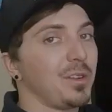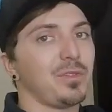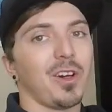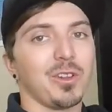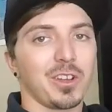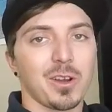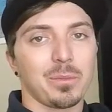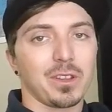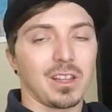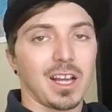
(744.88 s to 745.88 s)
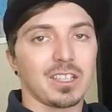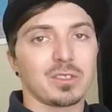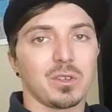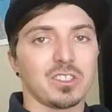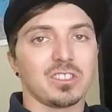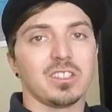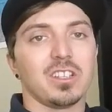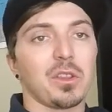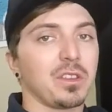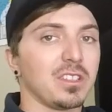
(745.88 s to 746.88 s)
of following up on the last question,
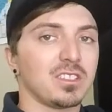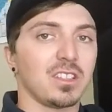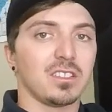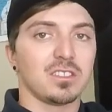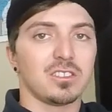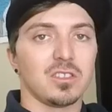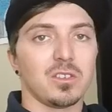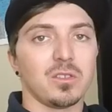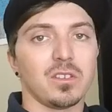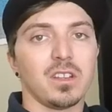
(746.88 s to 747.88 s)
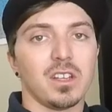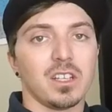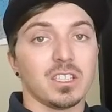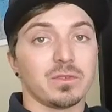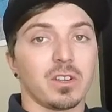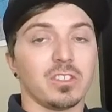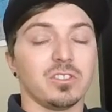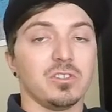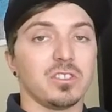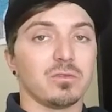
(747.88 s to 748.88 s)
nothing is set in stone as far as
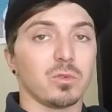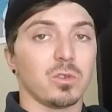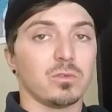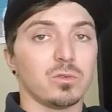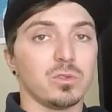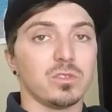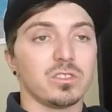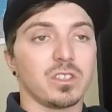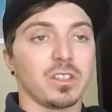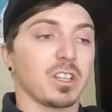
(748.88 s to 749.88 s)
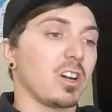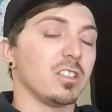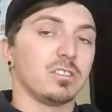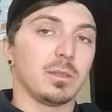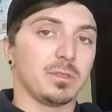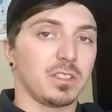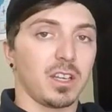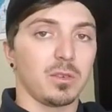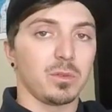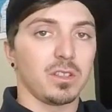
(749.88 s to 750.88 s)
using Roar rules. On the concept
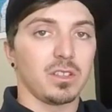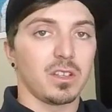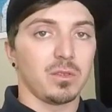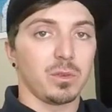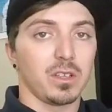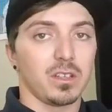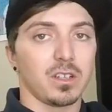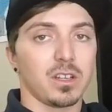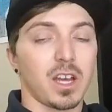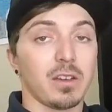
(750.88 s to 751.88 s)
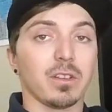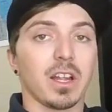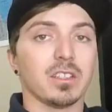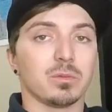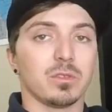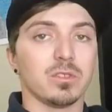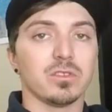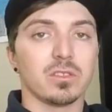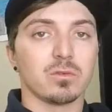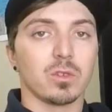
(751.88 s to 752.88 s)
site, we have it as we're
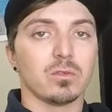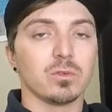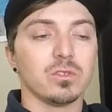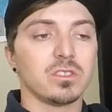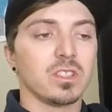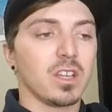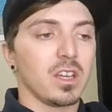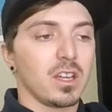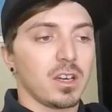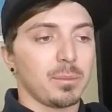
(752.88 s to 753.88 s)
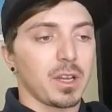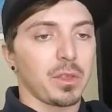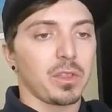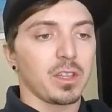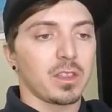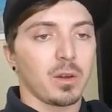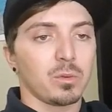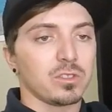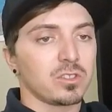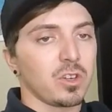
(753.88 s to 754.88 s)
using Roar rules, but I think that
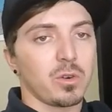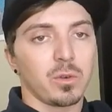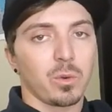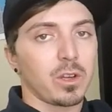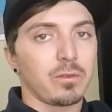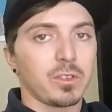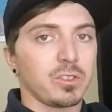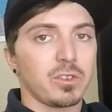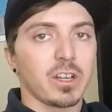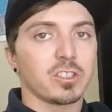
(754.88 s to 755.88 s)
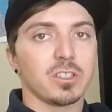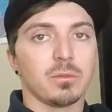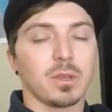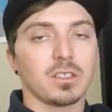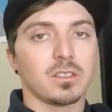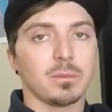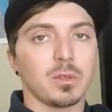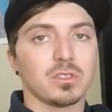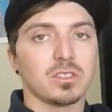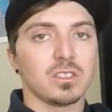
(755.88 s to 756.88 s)
we'll just go in whatever direction makes the
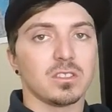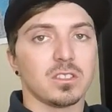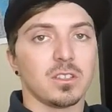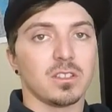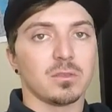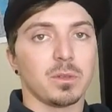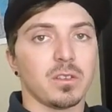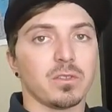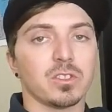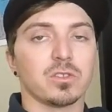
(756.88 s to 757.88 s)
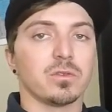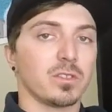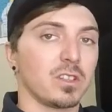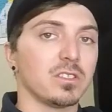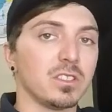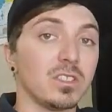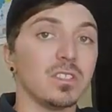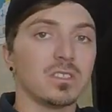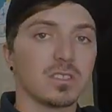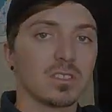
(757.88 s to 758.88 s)
most sense and it's beneficial for our
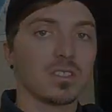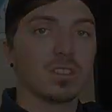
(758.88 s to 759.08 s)
series.